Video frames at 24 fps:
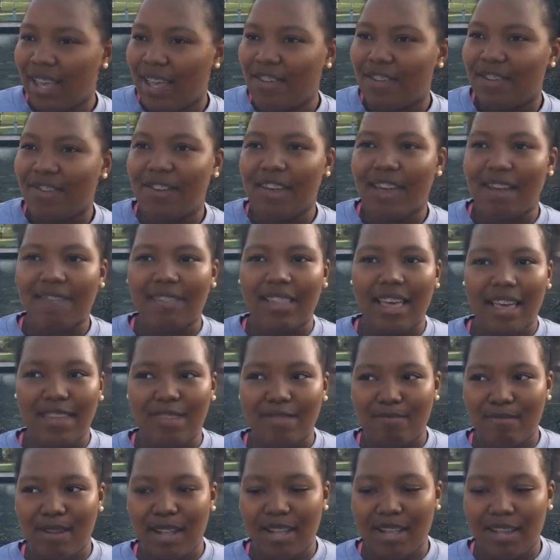So if you have
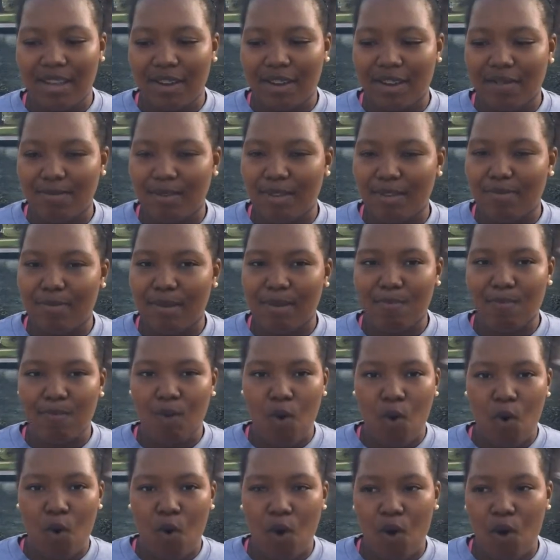less money, you're supposed to be
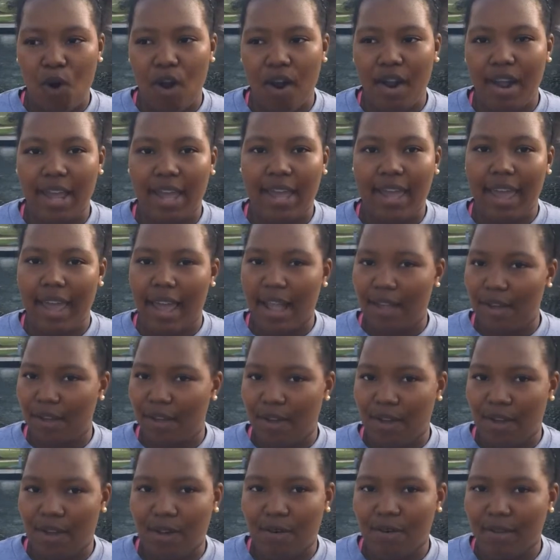poor and
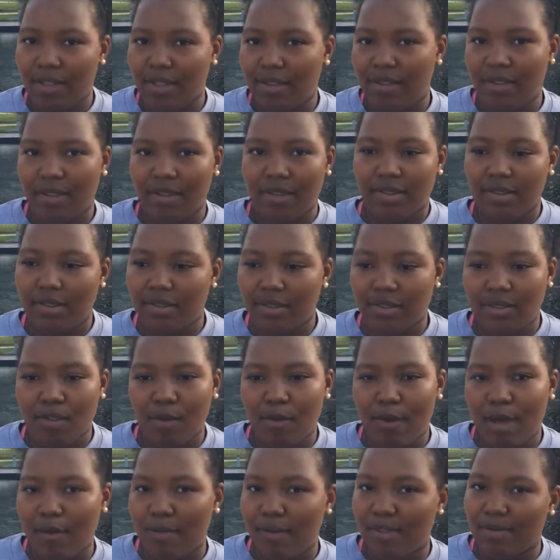ghetto and just
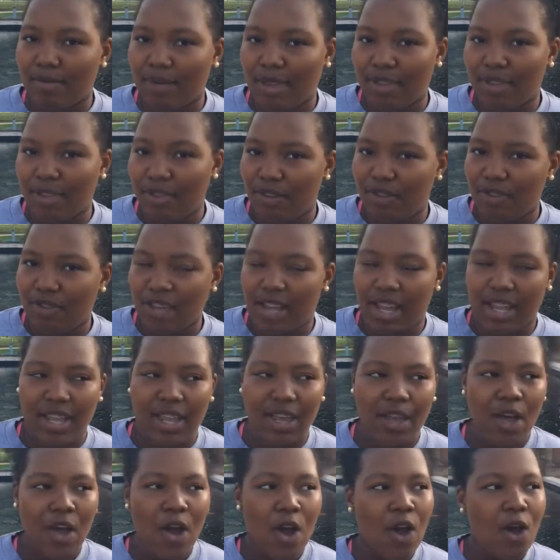nobody wants to be associated.